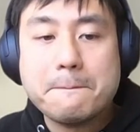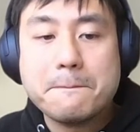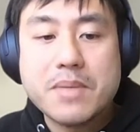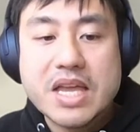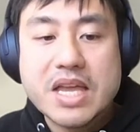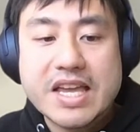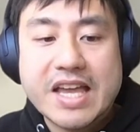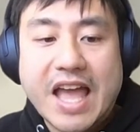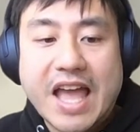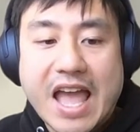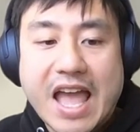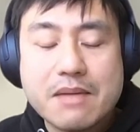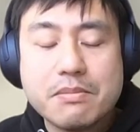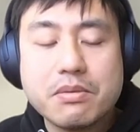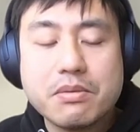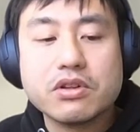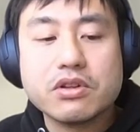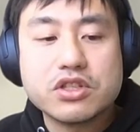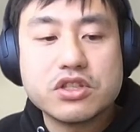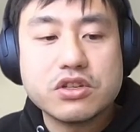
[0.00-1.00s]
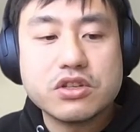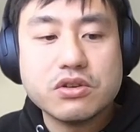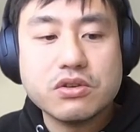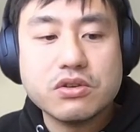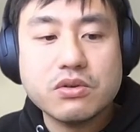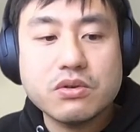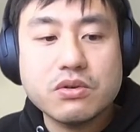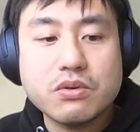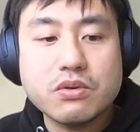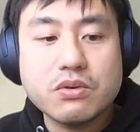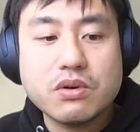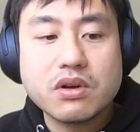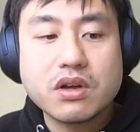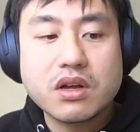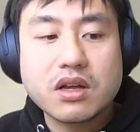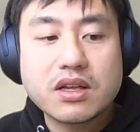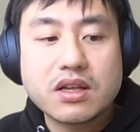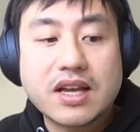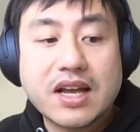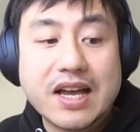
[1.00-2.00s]
being able to
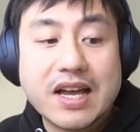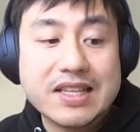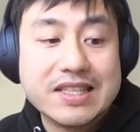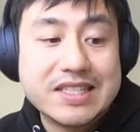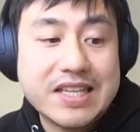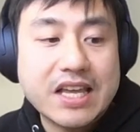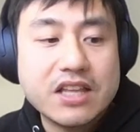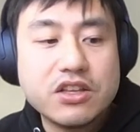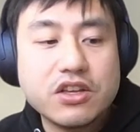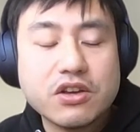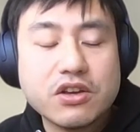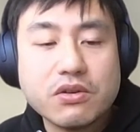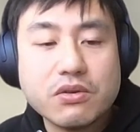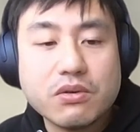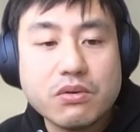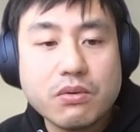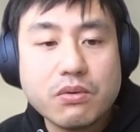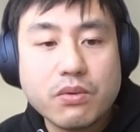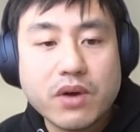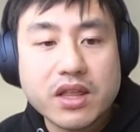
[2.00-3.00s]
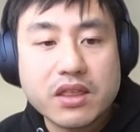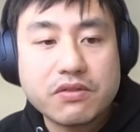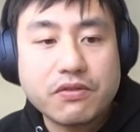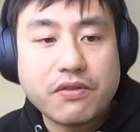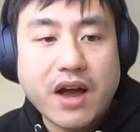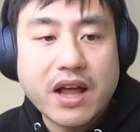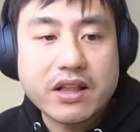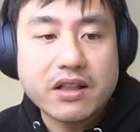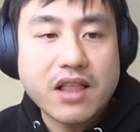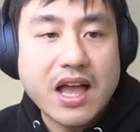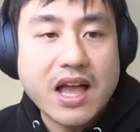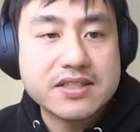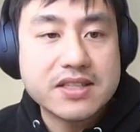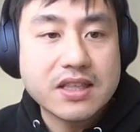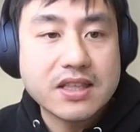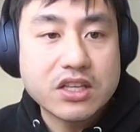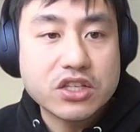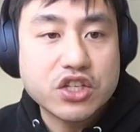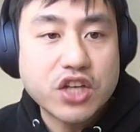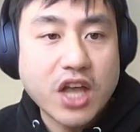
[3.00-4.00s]
continue with
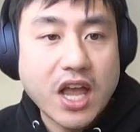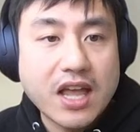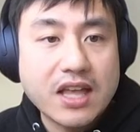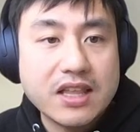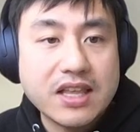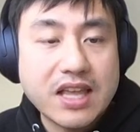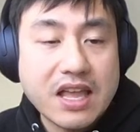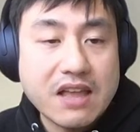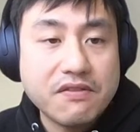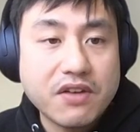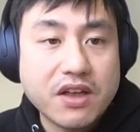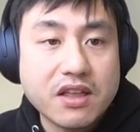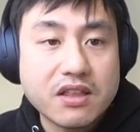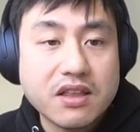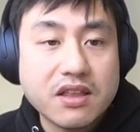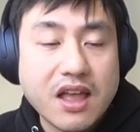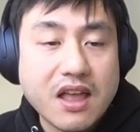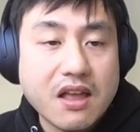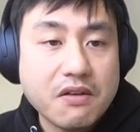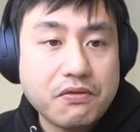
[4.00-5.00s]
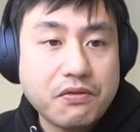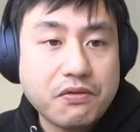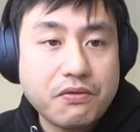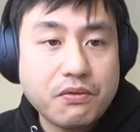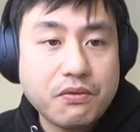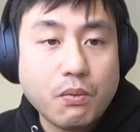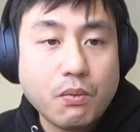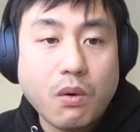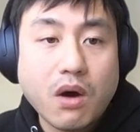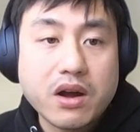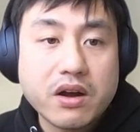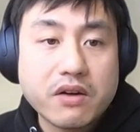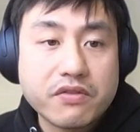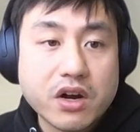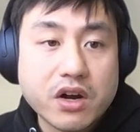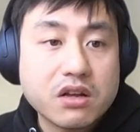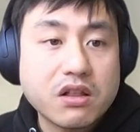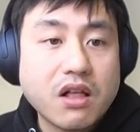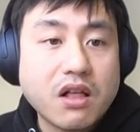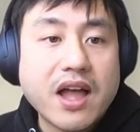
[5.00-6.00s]
finalizing the chain, even if one of
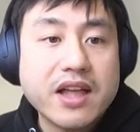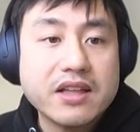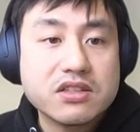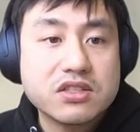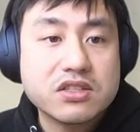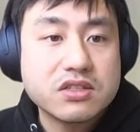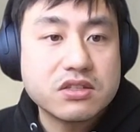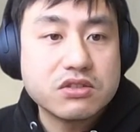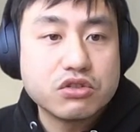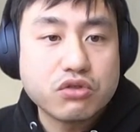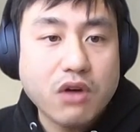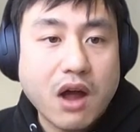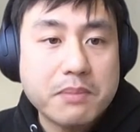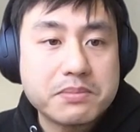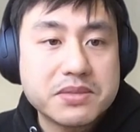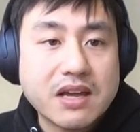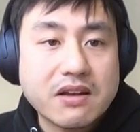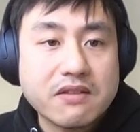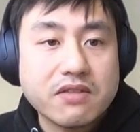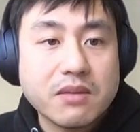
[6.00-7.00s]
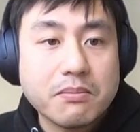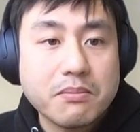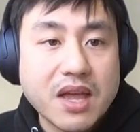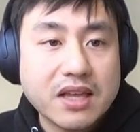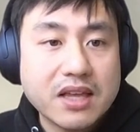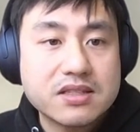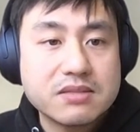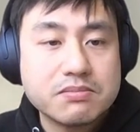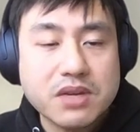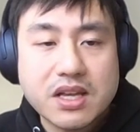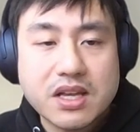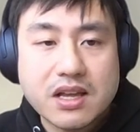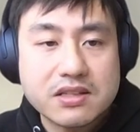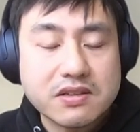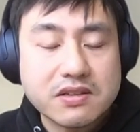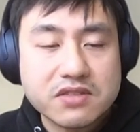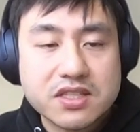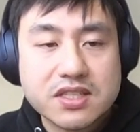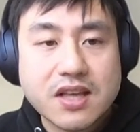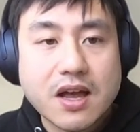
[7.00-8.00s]
our clients drops out of the mix because
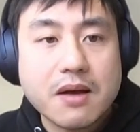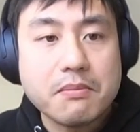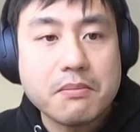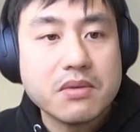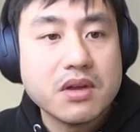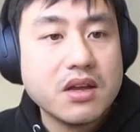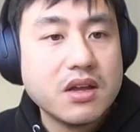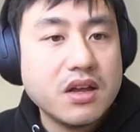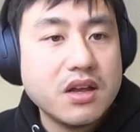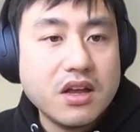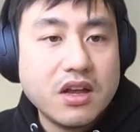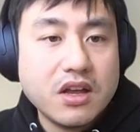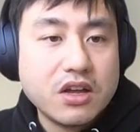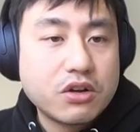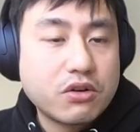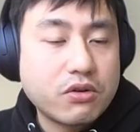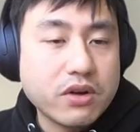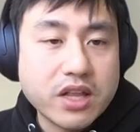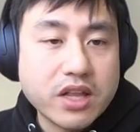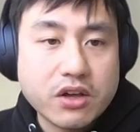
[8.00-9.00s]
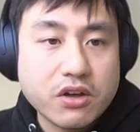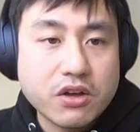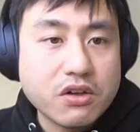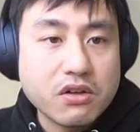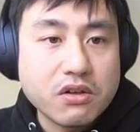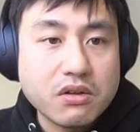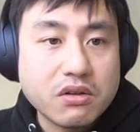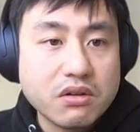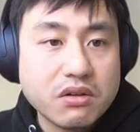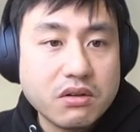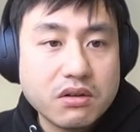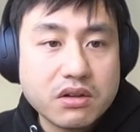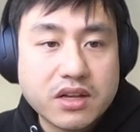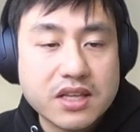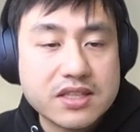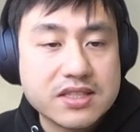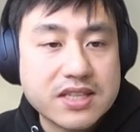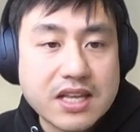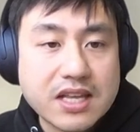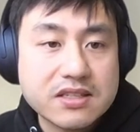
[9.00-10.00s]
of some critical
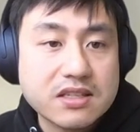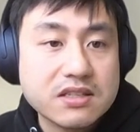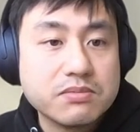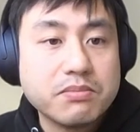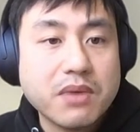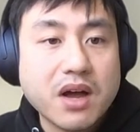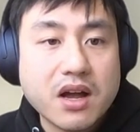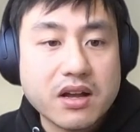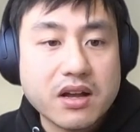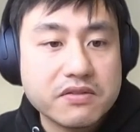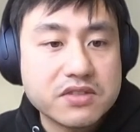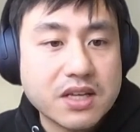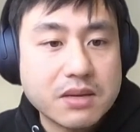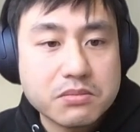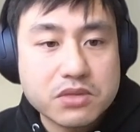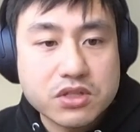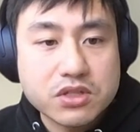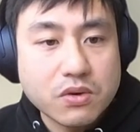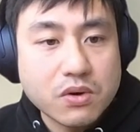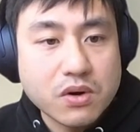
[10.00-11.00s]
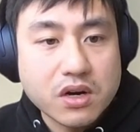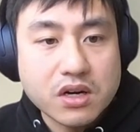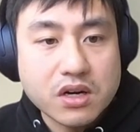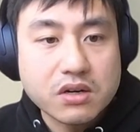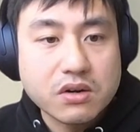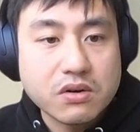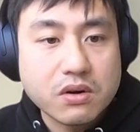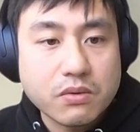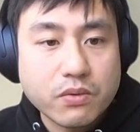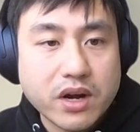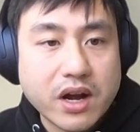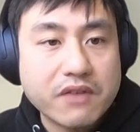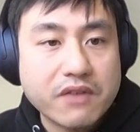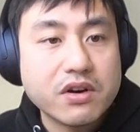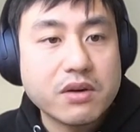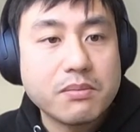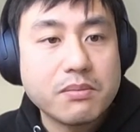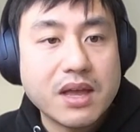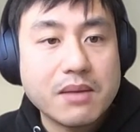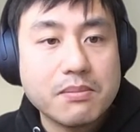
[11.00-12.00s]
consensus bug of some sort or
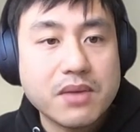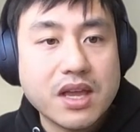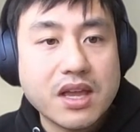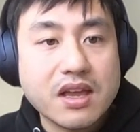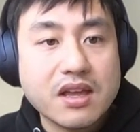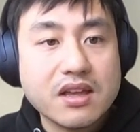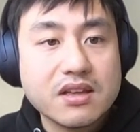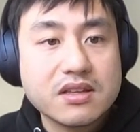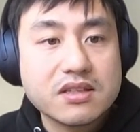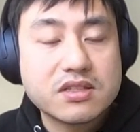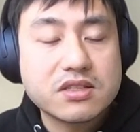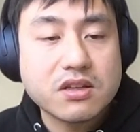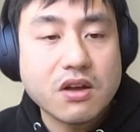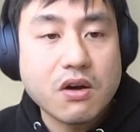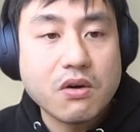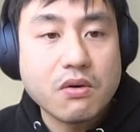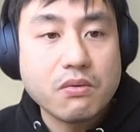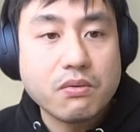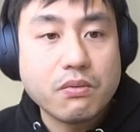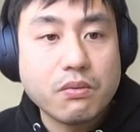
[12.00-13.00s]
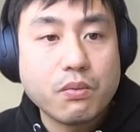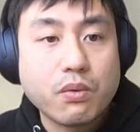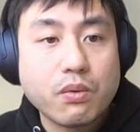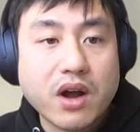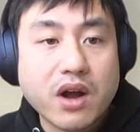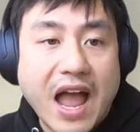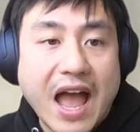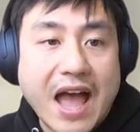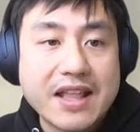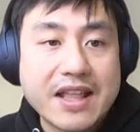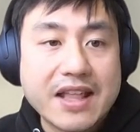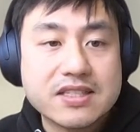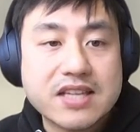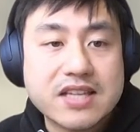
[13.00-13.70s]
whatever it may be. So we're adding